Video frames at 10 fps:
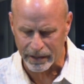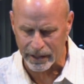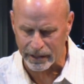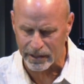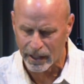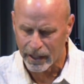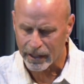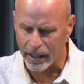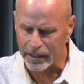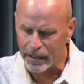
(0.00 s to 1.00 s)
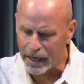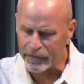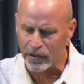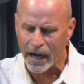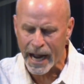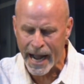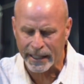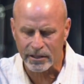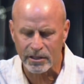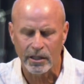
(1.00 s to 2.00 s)
about this. God never
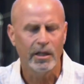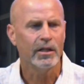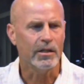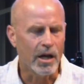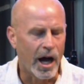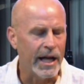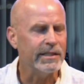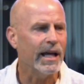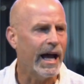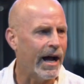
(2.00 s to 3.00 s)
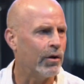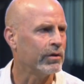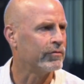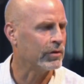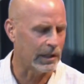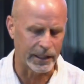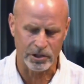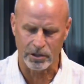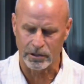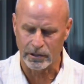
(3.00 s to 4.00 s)
acts not out of
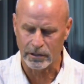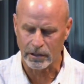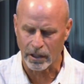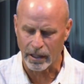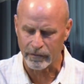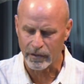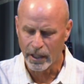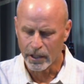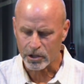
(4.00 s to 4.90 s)
relational love.